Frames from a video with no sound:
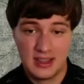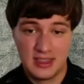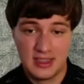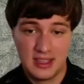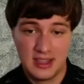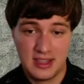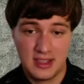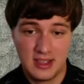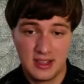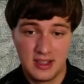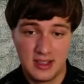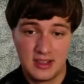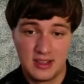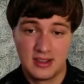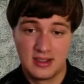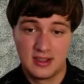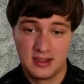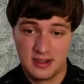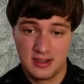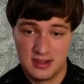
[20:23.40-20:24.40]

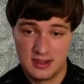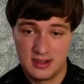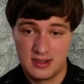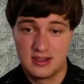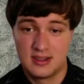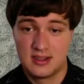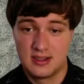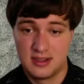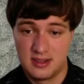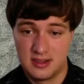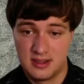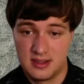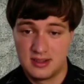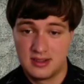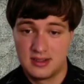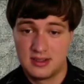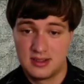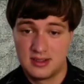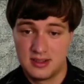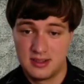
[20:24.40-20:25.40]
think you're seeing a
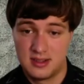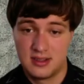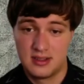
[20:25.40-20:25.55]
shift.